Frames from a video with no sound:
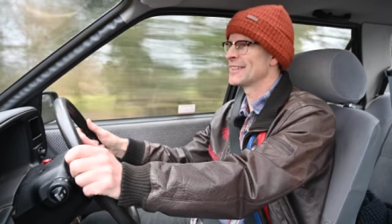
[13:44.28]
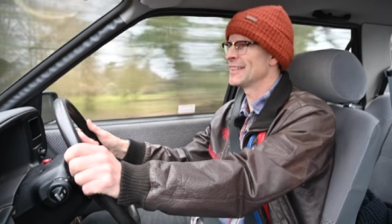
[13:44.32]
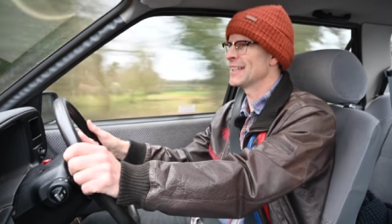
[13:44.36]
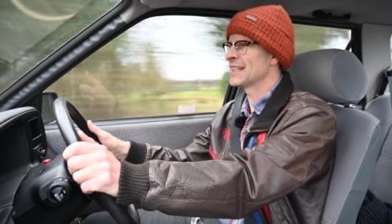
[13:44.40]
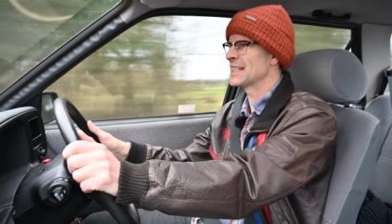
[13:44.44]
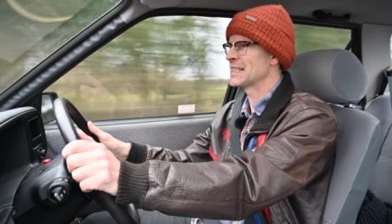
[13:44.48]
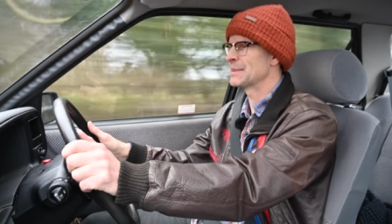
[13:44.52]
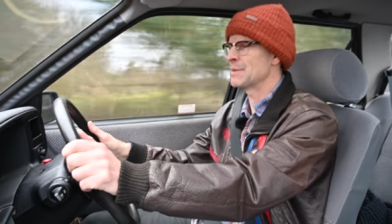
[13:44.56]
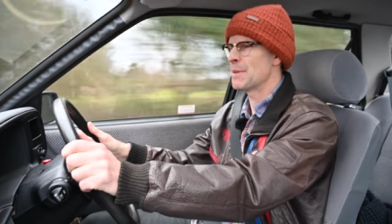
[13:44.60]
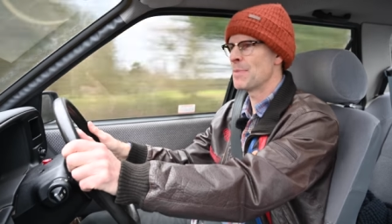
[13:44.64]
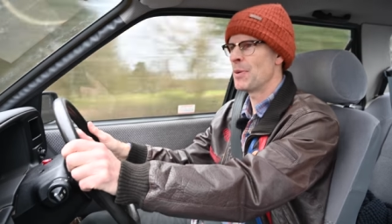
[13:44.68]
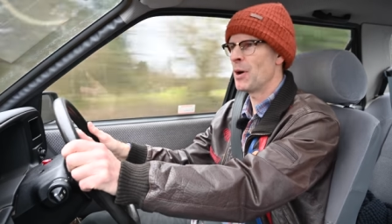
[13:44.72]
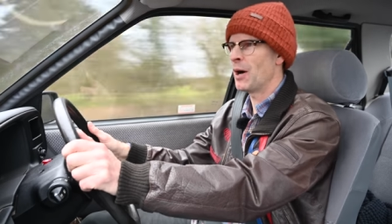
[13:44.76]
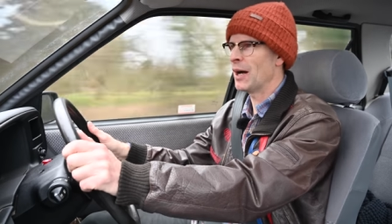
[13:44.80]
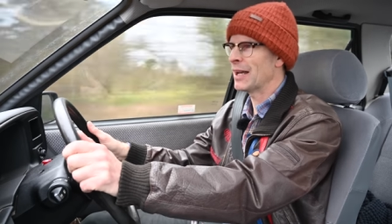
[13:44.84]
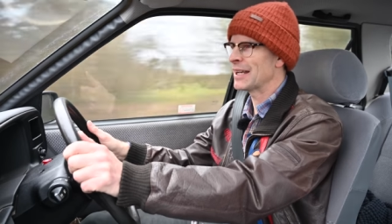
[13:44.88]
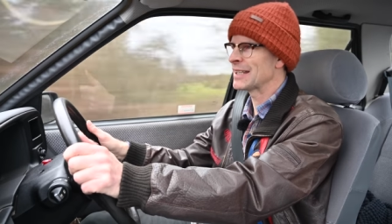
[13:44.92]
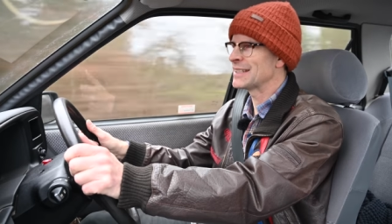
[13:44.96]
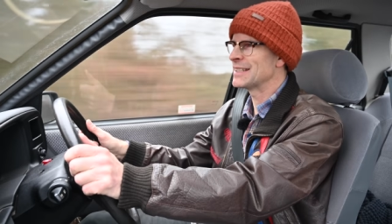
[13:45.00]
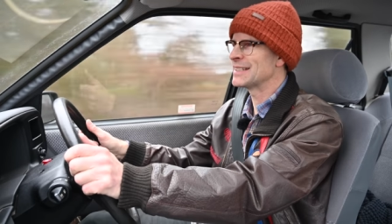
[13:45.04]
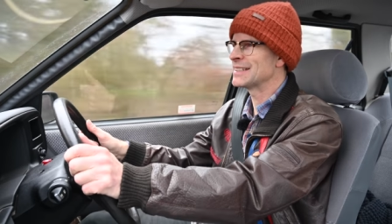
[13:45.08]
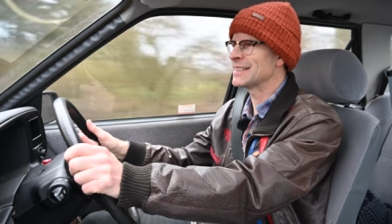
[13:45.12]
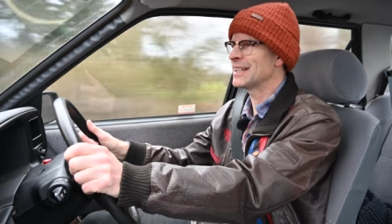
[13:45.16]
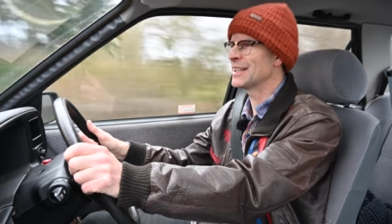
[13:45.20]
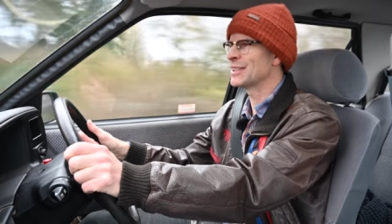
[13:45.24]
thing to be
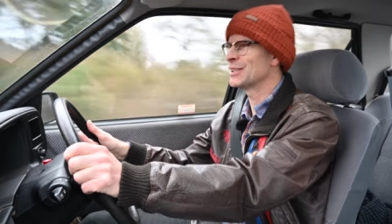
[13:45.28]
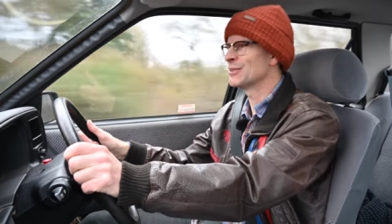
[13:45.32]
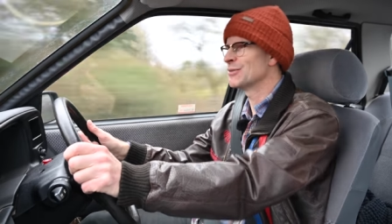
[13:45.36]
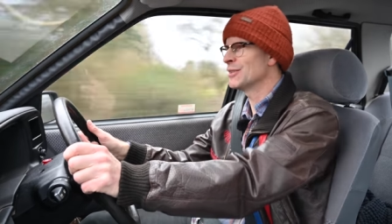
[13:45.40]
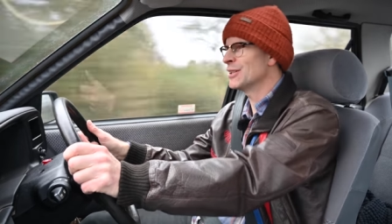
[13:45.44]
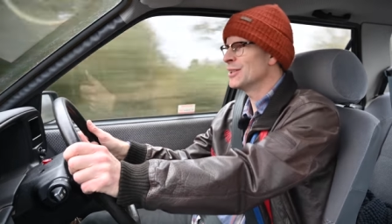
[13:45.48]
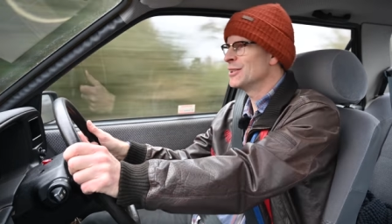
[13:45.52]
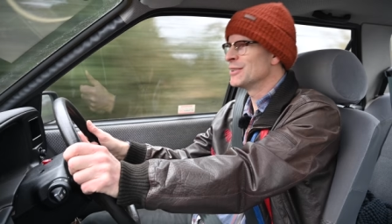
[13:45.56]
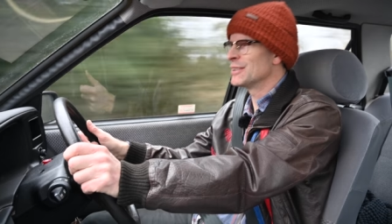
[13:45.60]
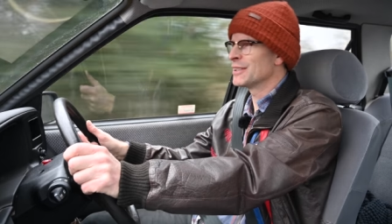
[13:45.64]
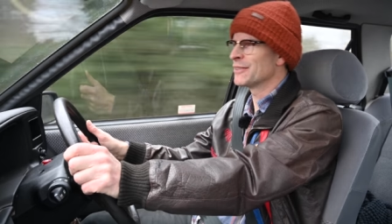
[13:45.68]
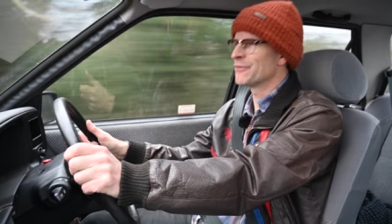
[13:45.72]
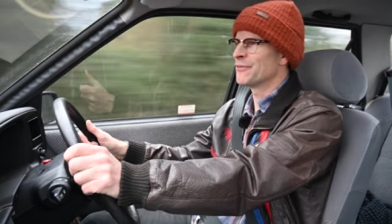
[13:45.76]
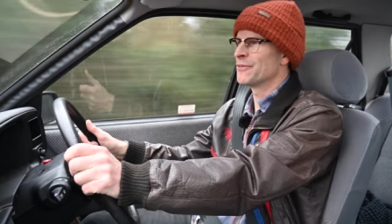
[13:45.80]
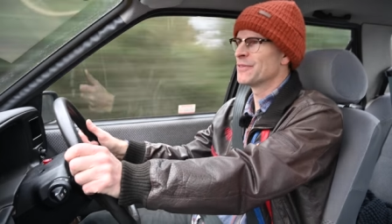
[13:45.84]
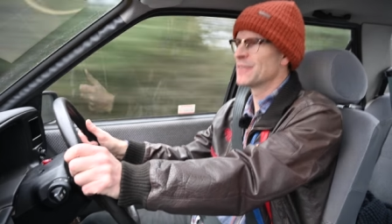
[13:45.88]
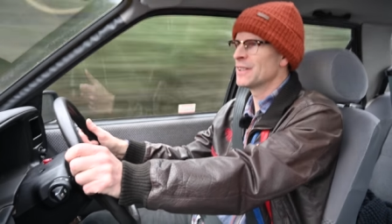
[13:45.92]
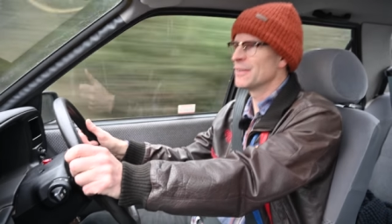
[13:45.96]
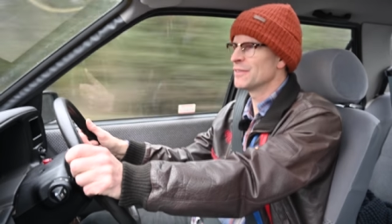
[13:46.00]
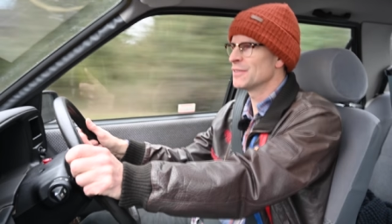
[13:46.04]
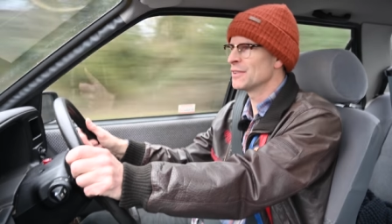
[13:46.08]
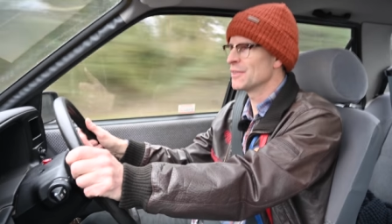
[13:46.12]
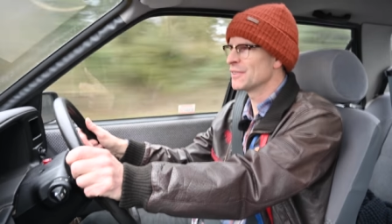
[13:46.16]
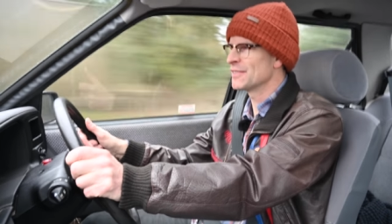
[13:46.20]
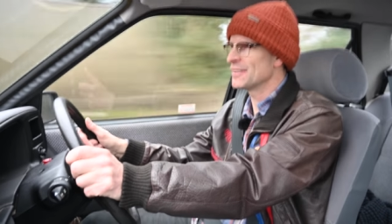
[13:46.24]
piloting down the road. It
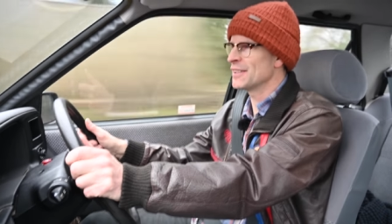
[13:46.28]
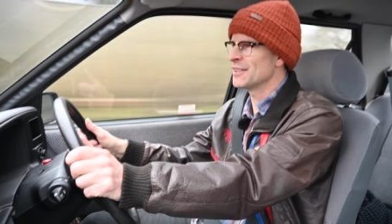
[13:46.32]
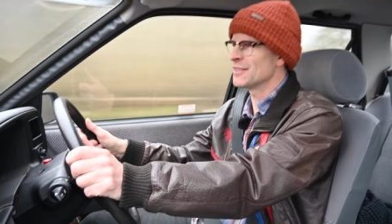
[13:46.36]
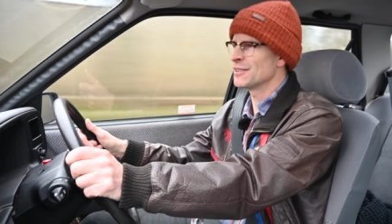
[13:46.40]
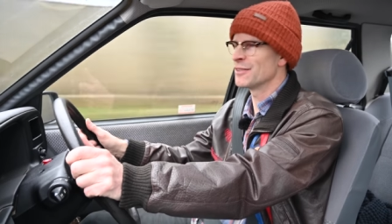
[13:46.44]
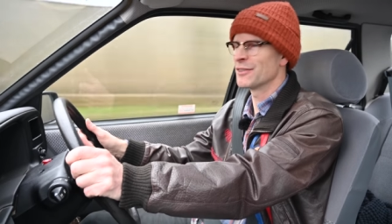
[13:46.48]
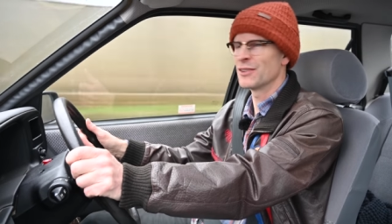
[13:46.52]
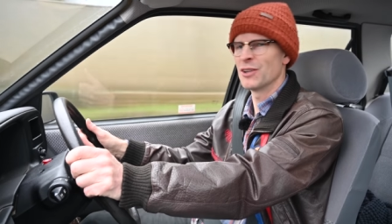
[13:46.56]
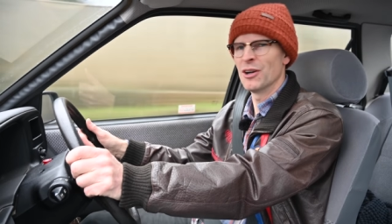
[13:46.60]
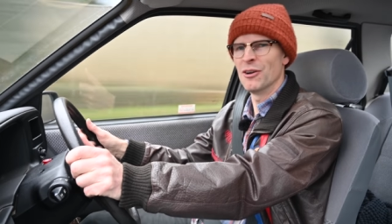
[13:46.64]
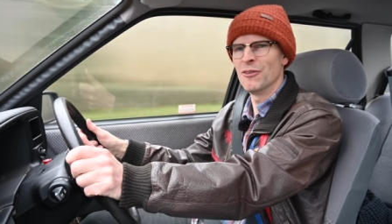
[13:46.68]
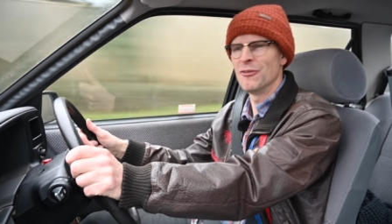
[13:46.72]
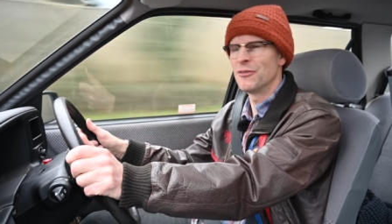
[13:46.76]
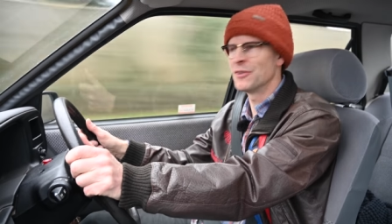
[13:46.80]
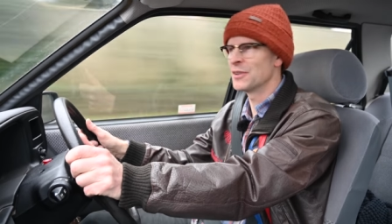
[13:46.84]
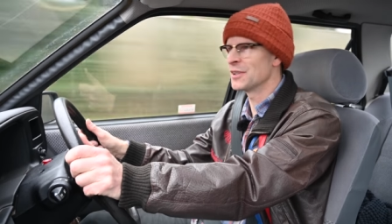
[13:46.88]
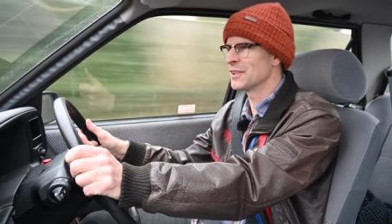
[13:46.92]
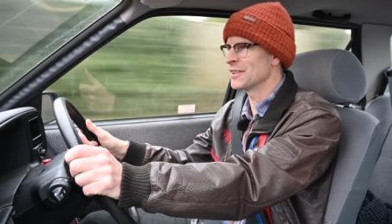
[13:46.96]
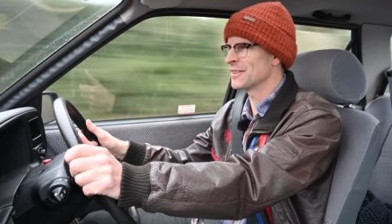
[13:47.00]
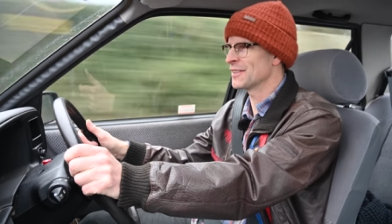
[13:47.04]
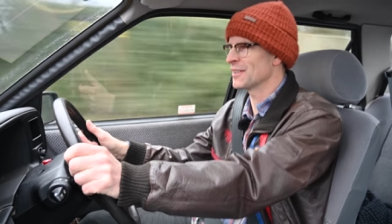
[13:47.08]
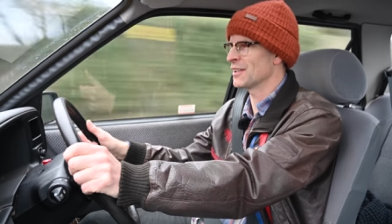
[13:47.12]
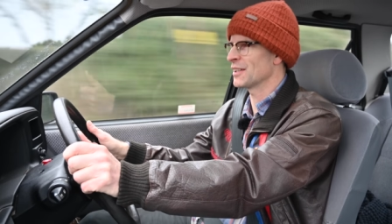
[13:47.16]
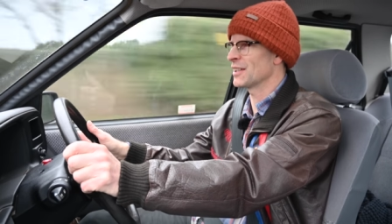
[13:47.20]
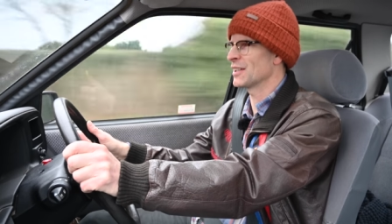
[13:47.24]
gives you a sense of
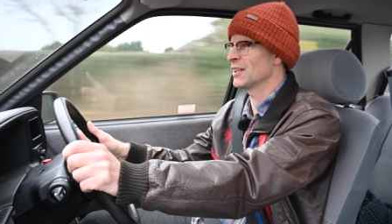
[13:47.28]
confidence that